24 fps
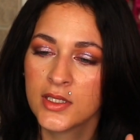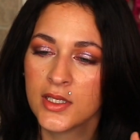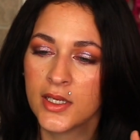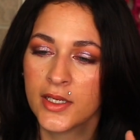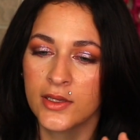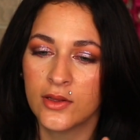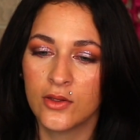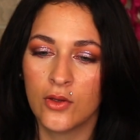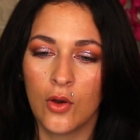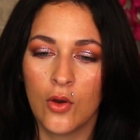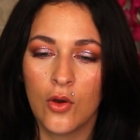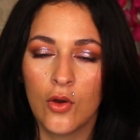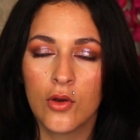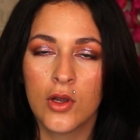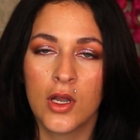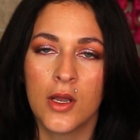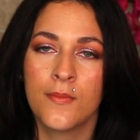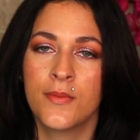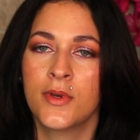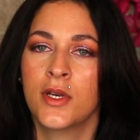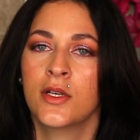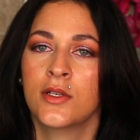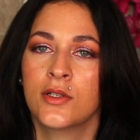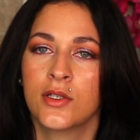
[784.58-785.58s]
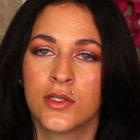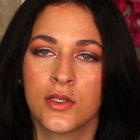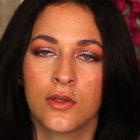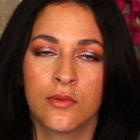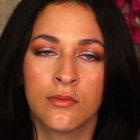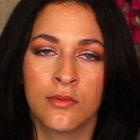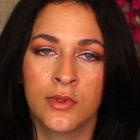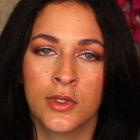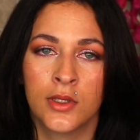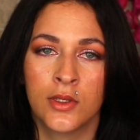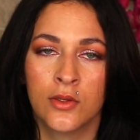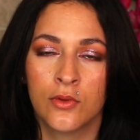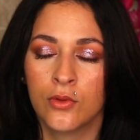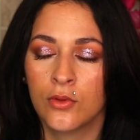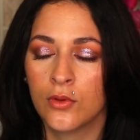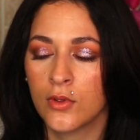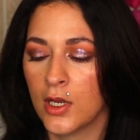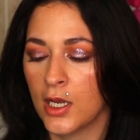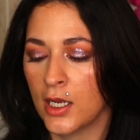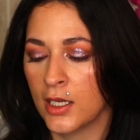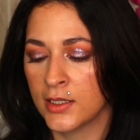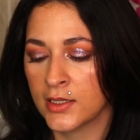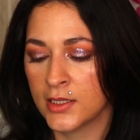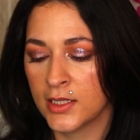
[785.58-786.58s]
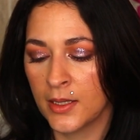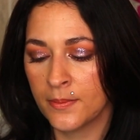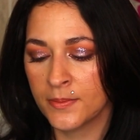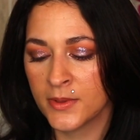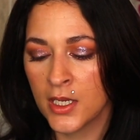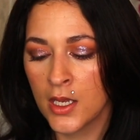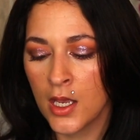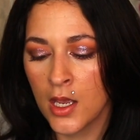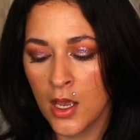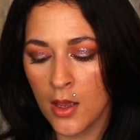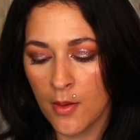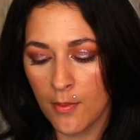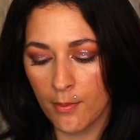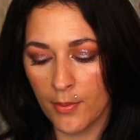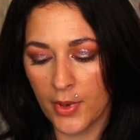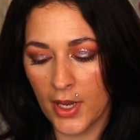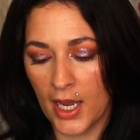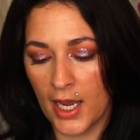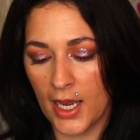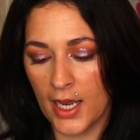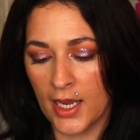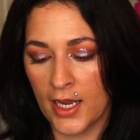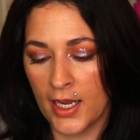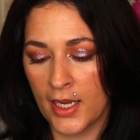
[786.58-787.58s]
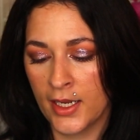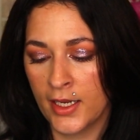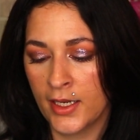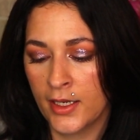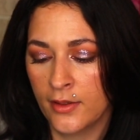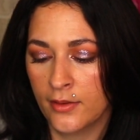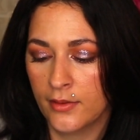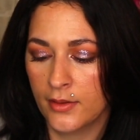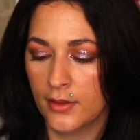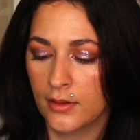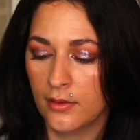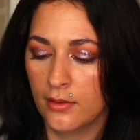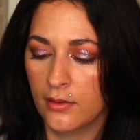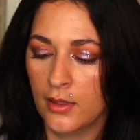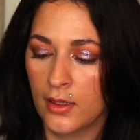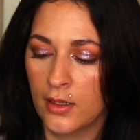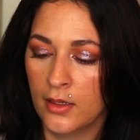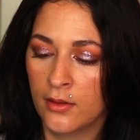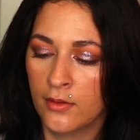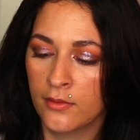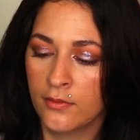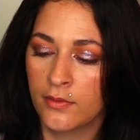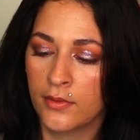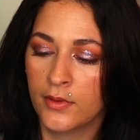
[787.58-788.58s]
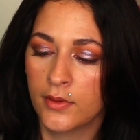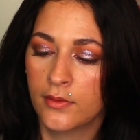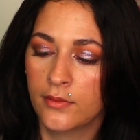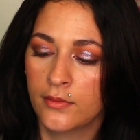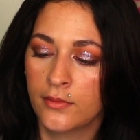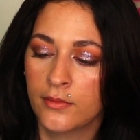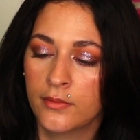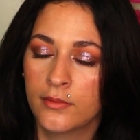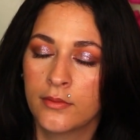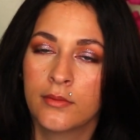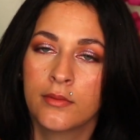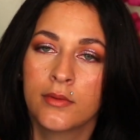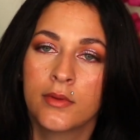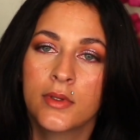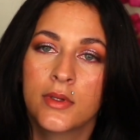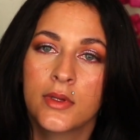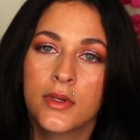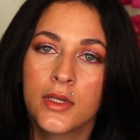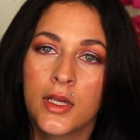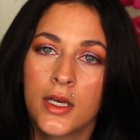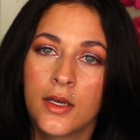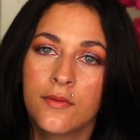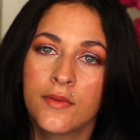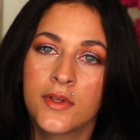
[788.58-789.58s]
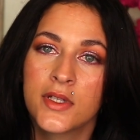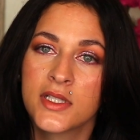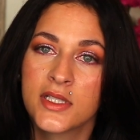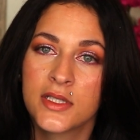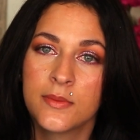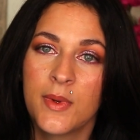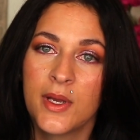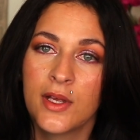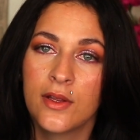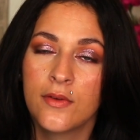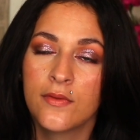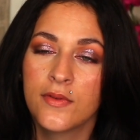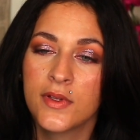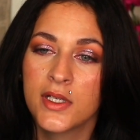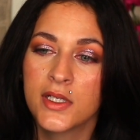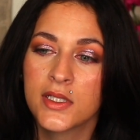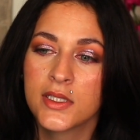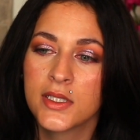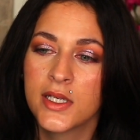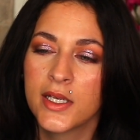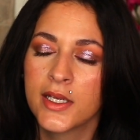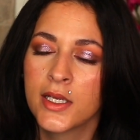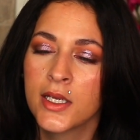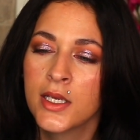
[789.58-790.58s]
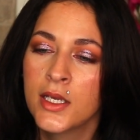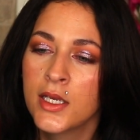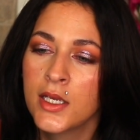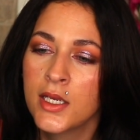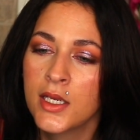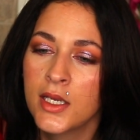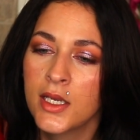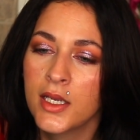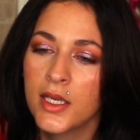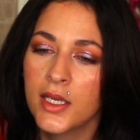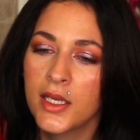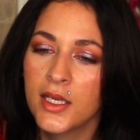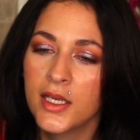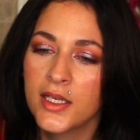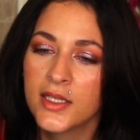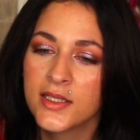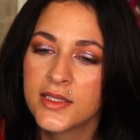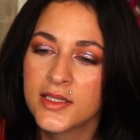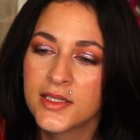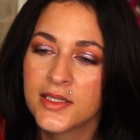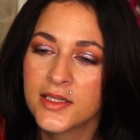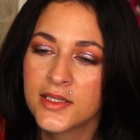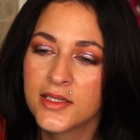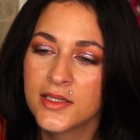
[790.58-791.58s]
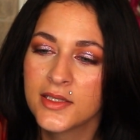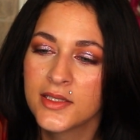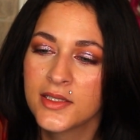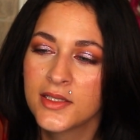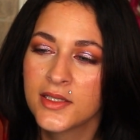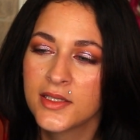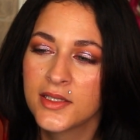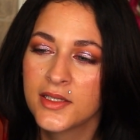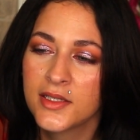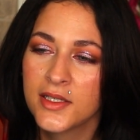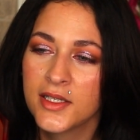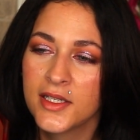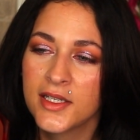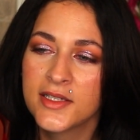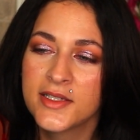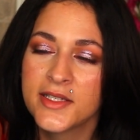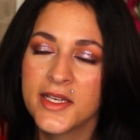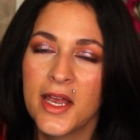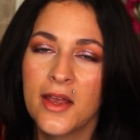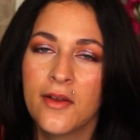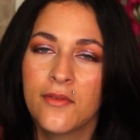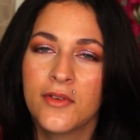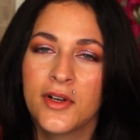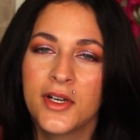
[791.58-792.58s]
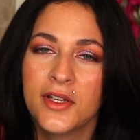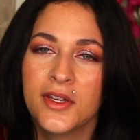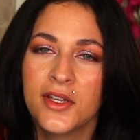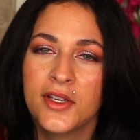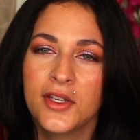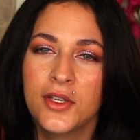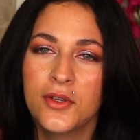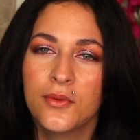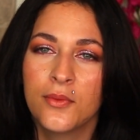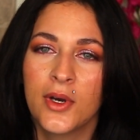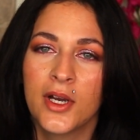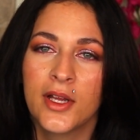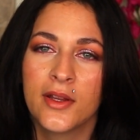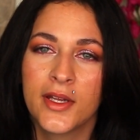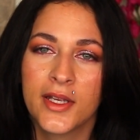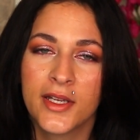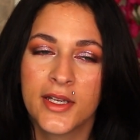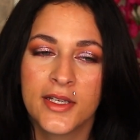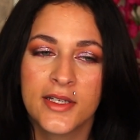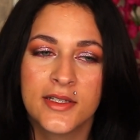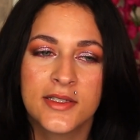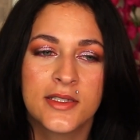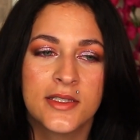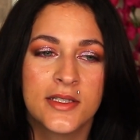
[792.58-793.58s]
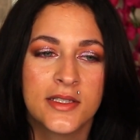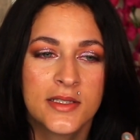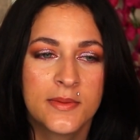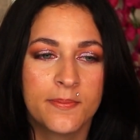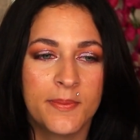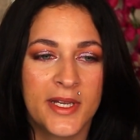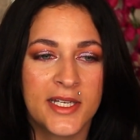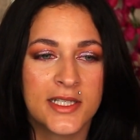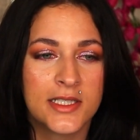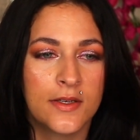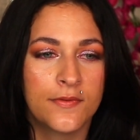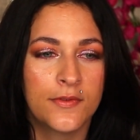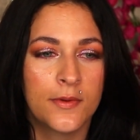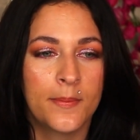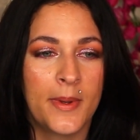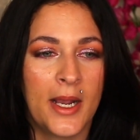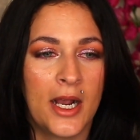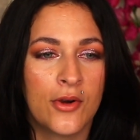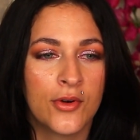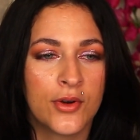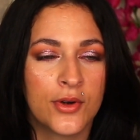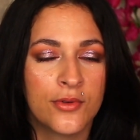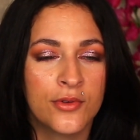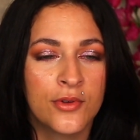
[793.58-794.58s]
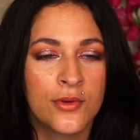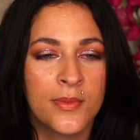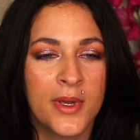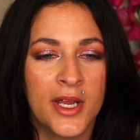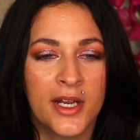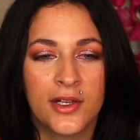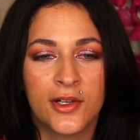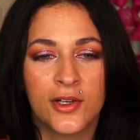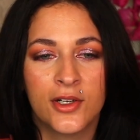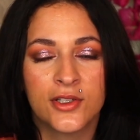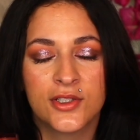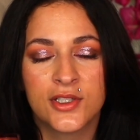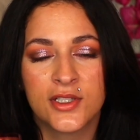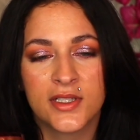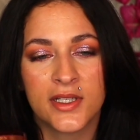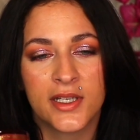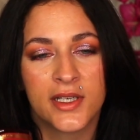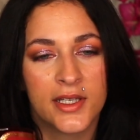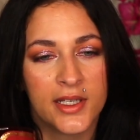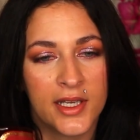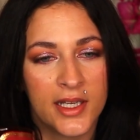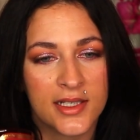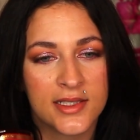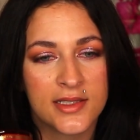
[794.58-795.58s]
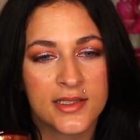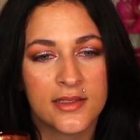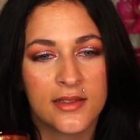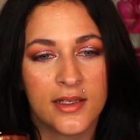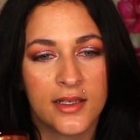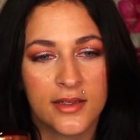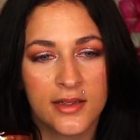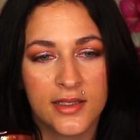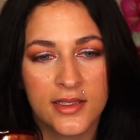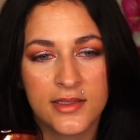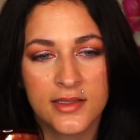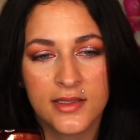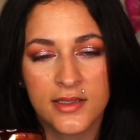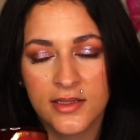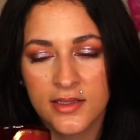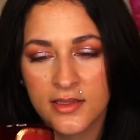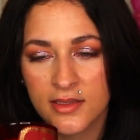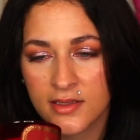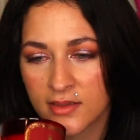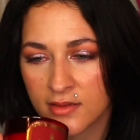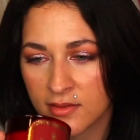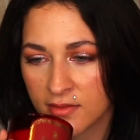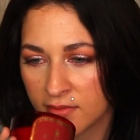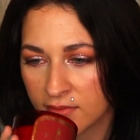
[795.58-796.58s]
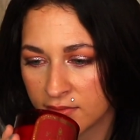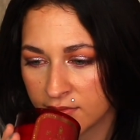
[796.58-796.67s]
Like, the whole company is just a really cool concept. But I love the smell of this. Like, it's everything you want. Like, it's based off a powder room, and you're just like, yes, like, this is,